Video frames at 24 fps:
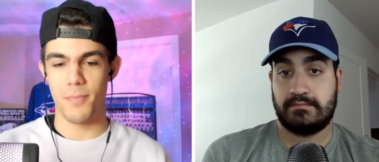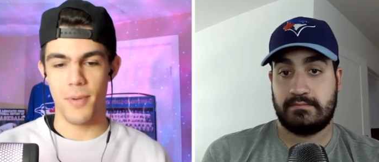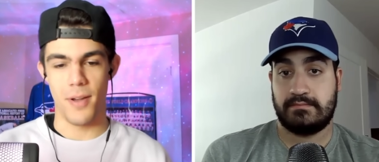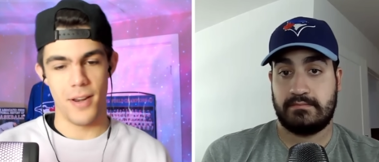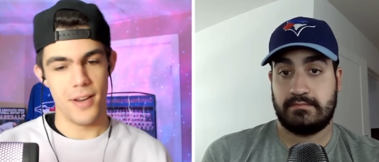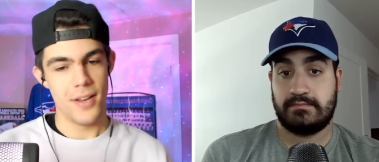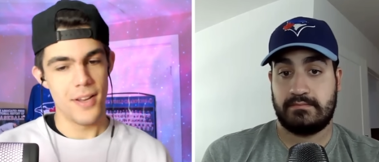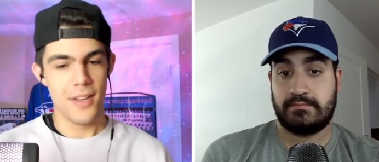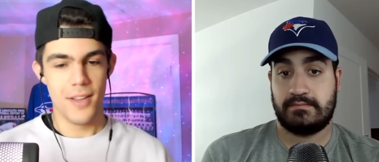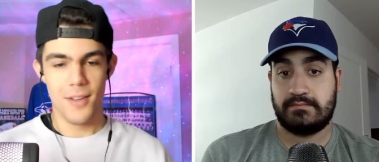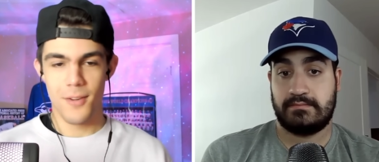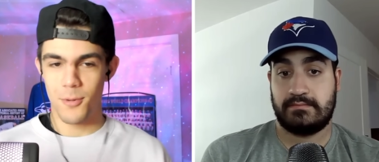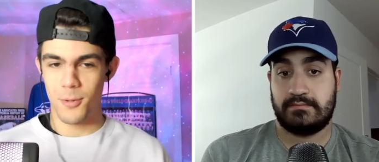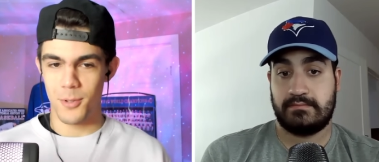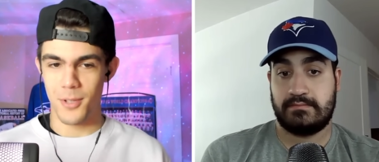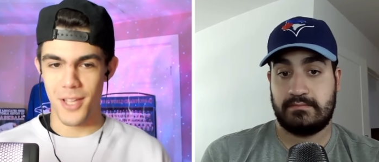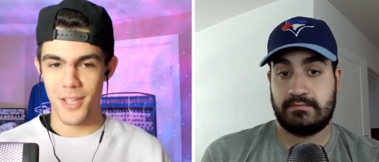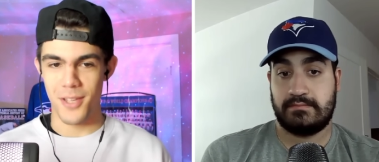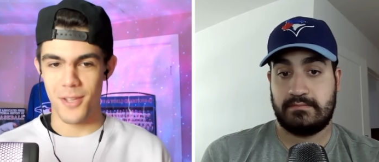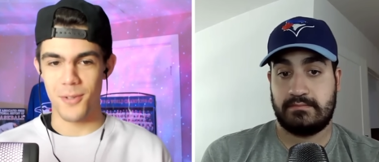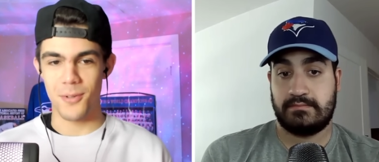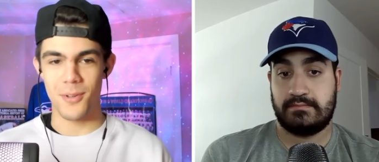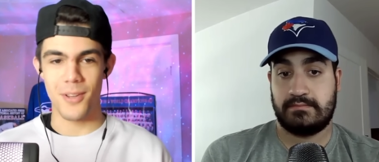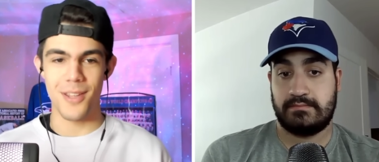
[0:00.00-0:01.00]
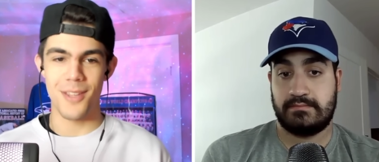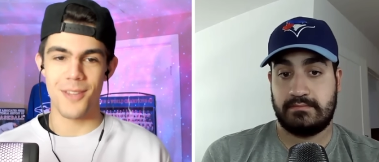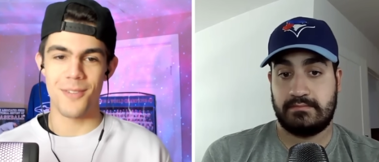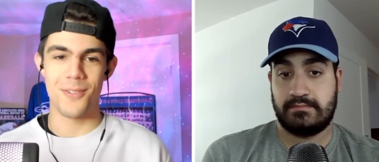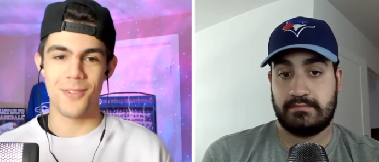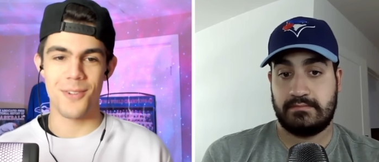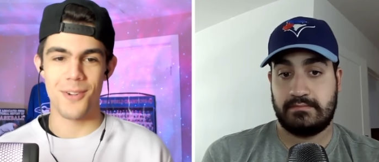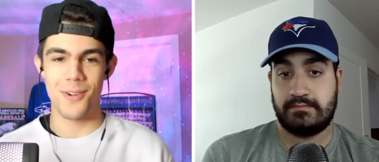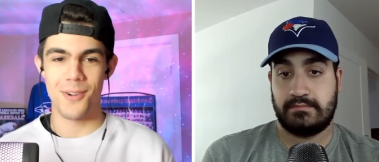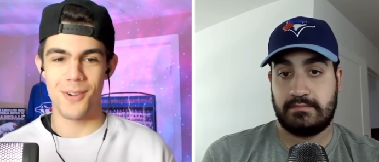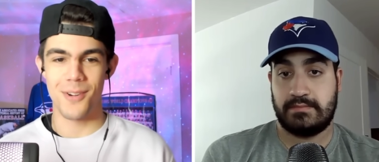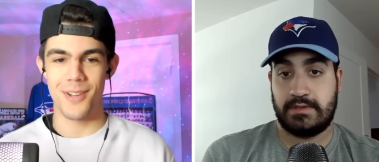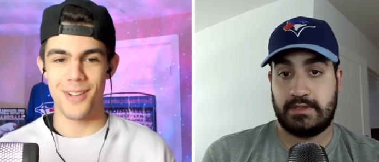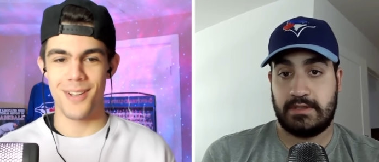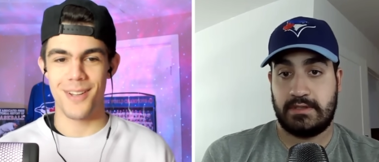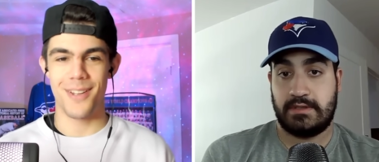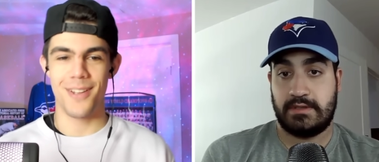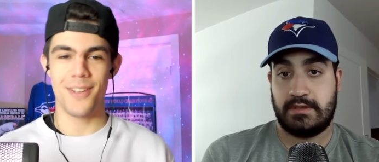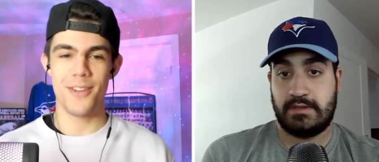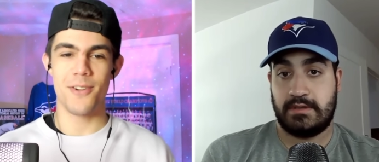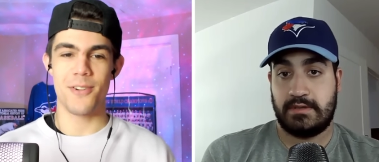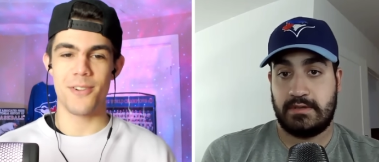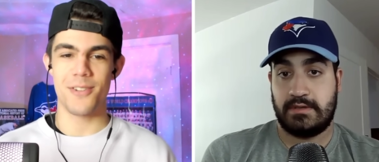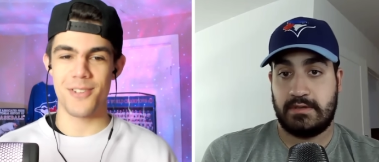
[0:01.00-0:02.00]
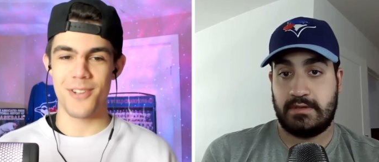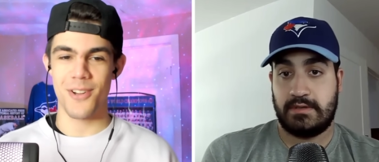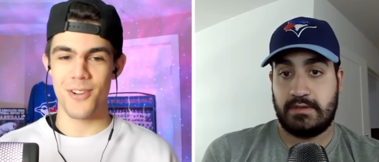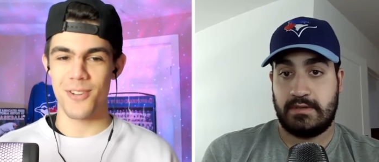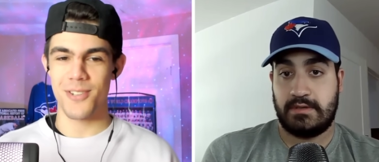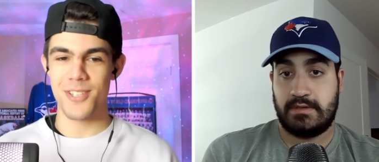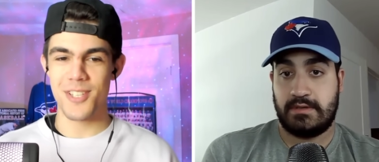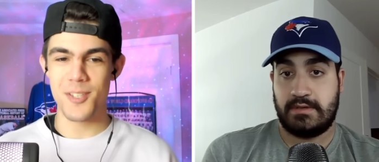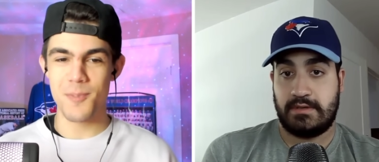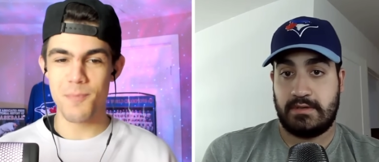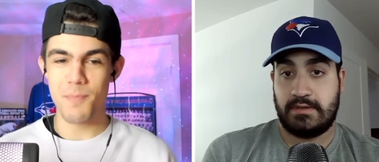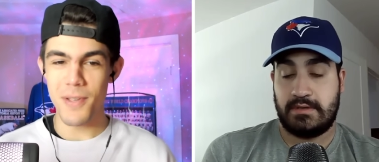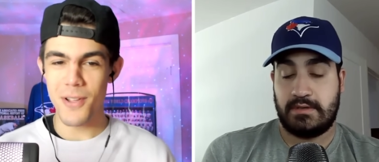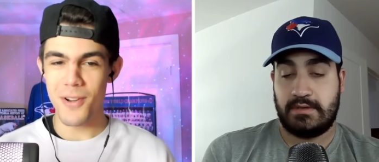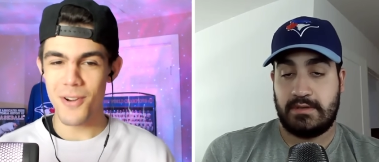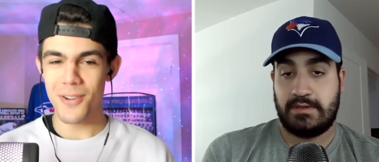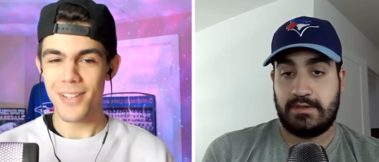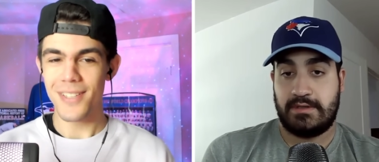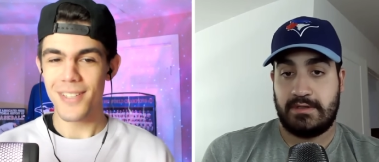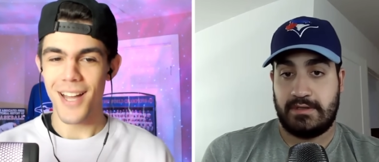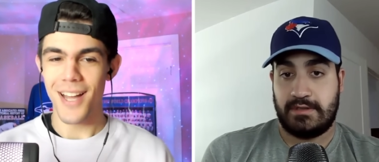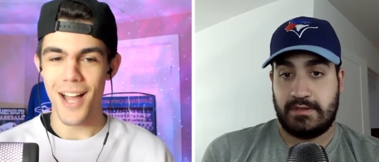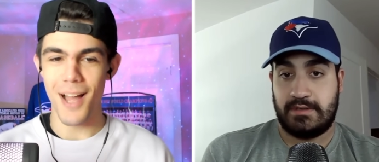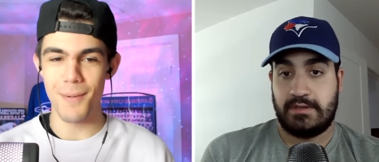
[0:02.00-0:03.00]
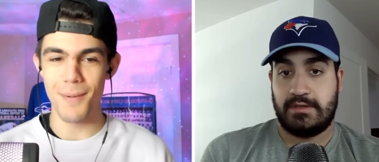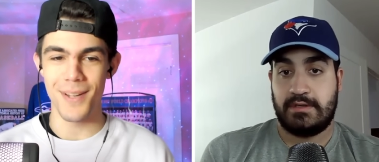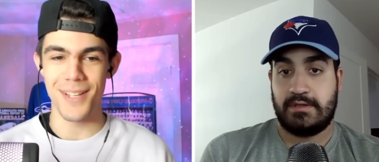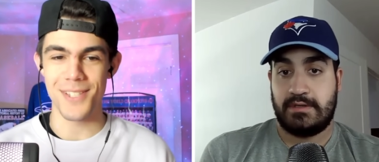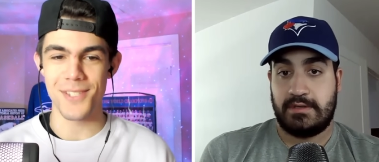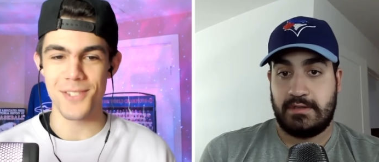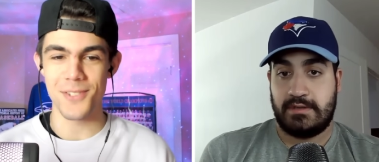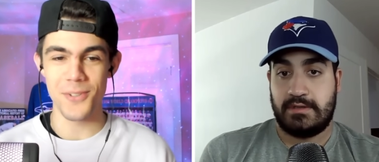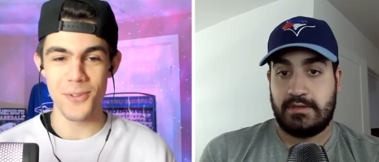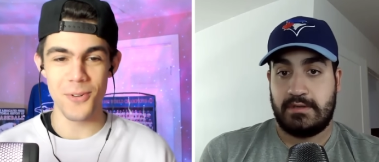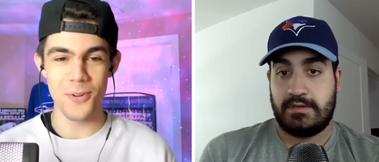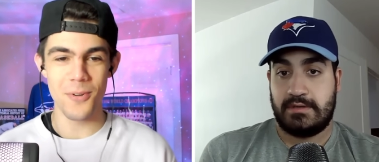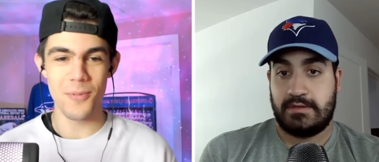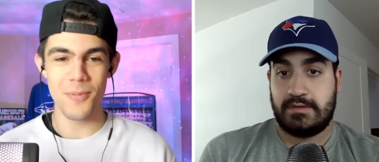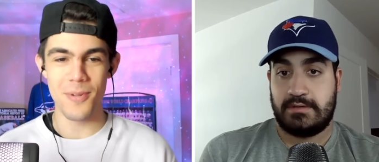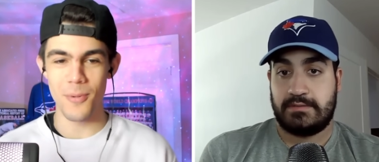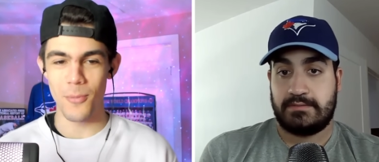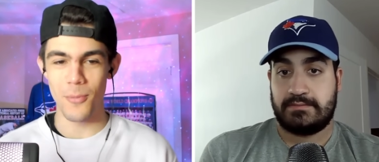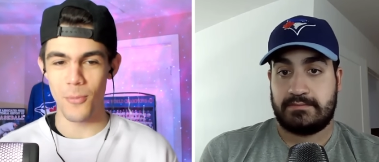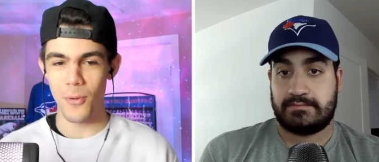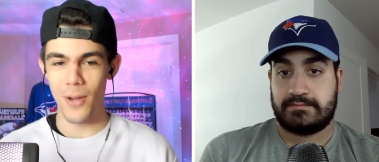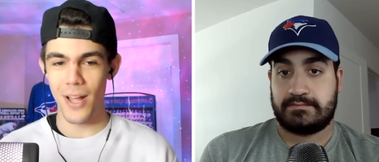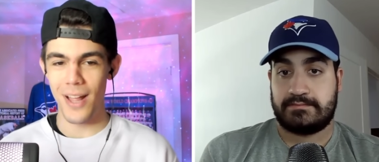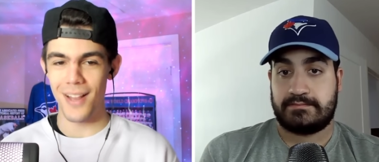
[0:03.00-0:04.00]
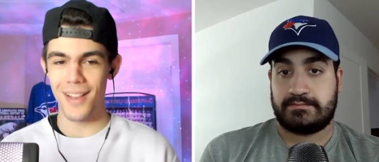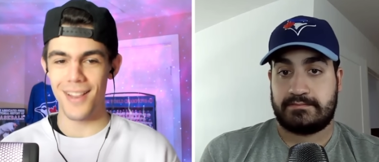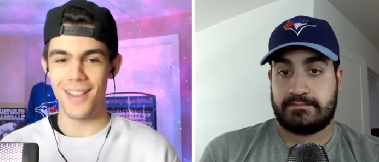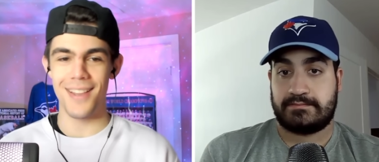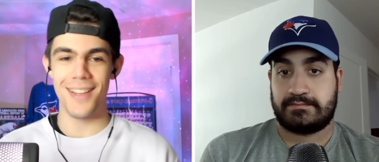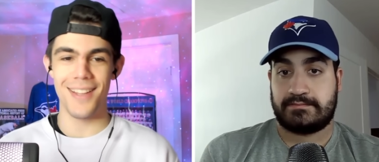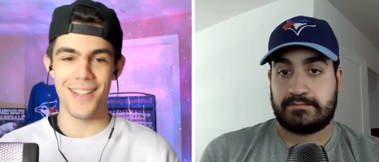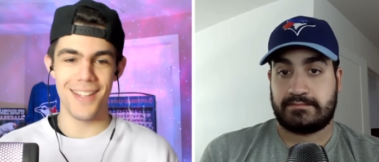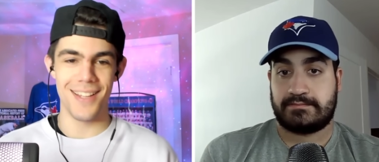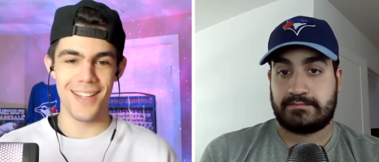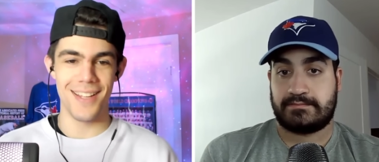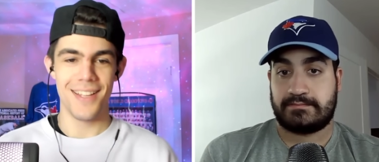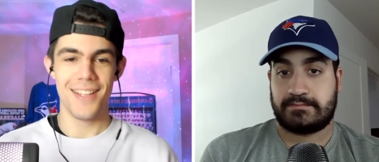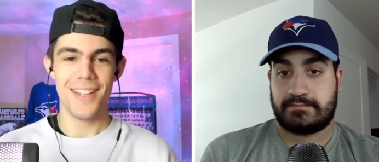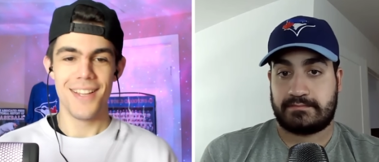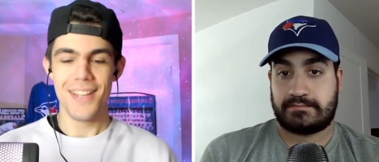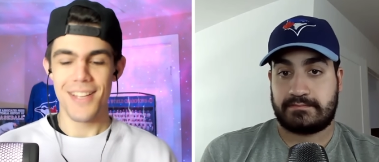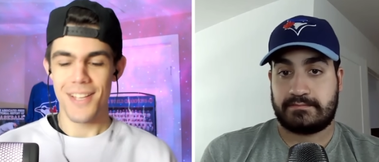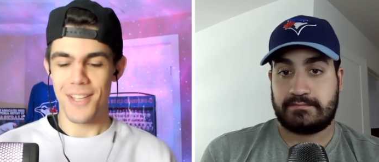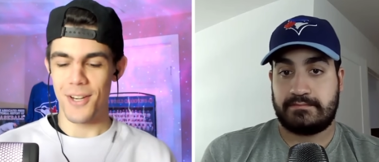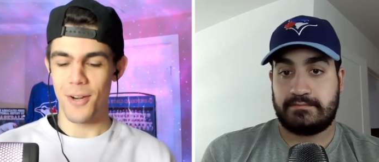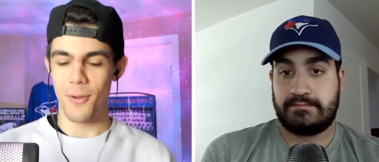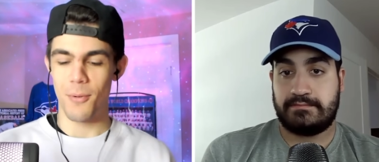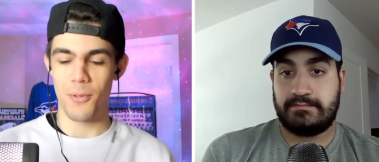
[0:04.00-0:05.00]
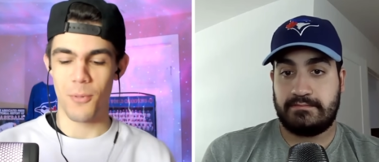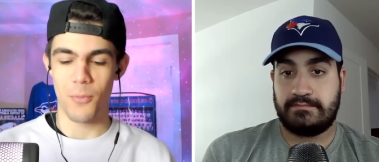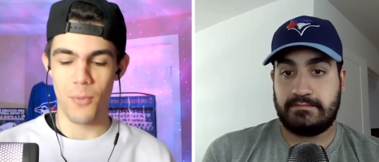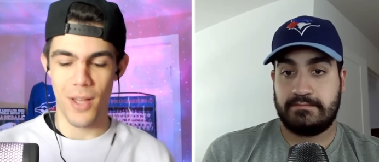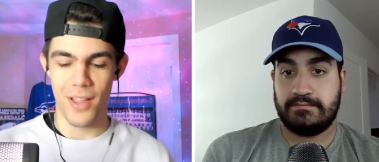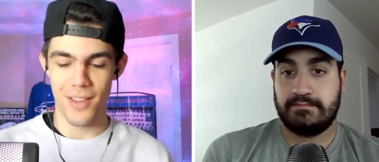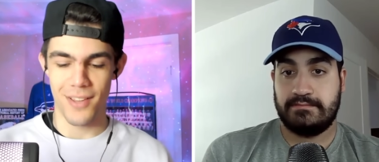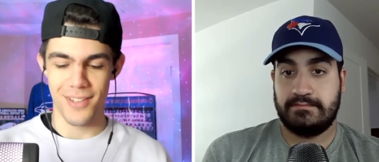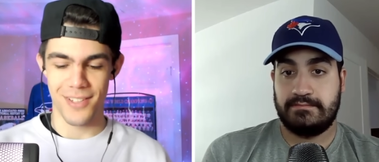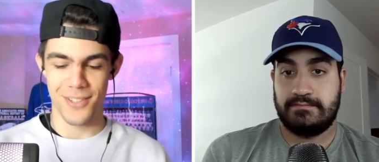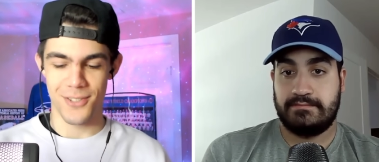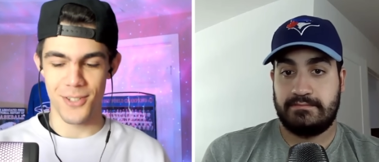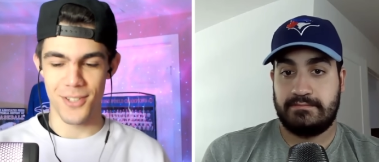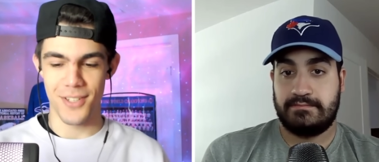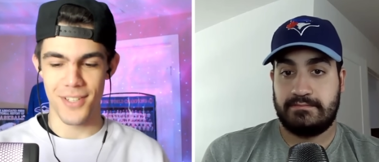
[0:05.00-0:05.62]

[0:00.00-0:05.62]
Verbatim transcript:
Speaker 1: but we'll let you leave your uh, your your spirited comments. Do them in well, uh, you know, with well and good